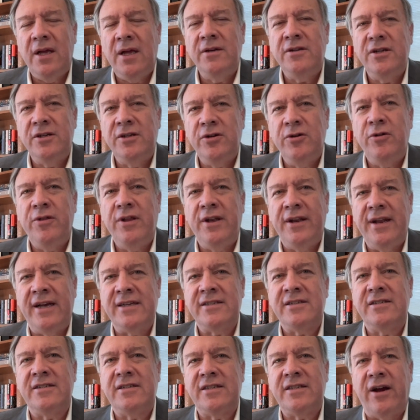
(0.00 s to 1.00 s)
to do the
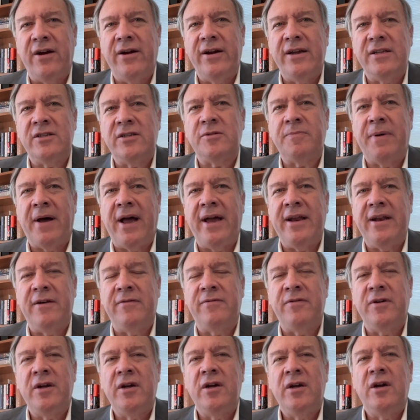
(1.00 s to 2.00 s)
necessary in spite
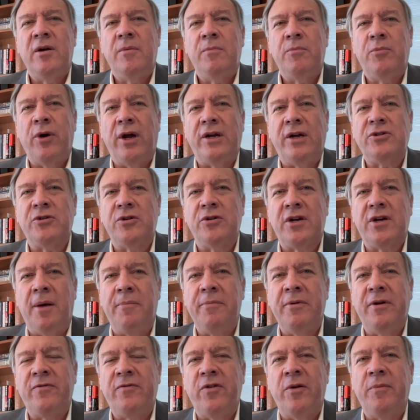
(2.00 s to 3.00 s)
of pressure
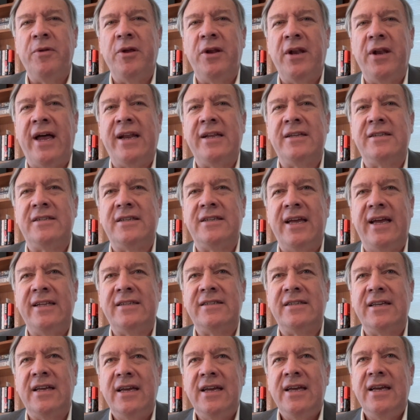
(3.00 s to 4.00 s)
coming from the United
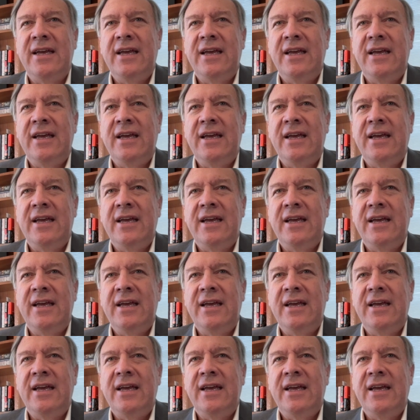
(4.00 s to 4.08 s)
States.